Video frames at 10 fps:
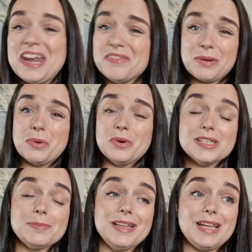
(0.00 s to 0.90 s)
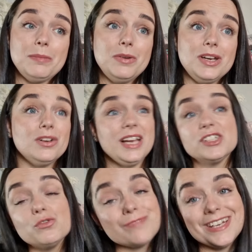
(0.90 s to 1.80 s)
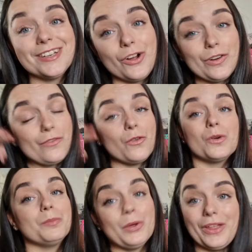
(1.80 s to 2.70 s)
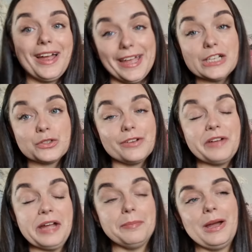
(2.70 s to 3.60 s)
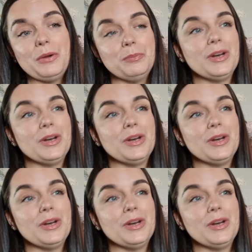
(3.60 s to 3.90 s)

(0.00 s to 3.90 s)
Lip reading: And if I'm going to spend that money, unless you really can't afford to put that extra £5,